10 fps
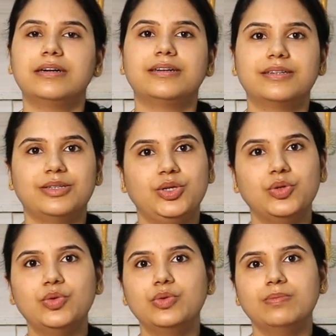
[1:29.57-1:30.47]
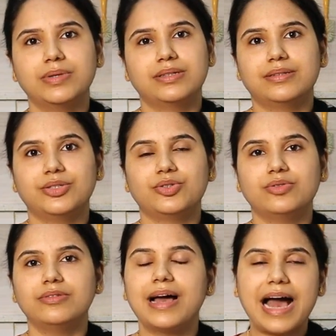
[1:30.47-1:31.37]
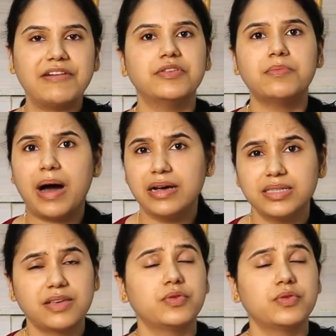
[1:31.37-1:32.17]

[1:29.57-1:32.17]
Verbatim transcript: uh, you you know have a mask.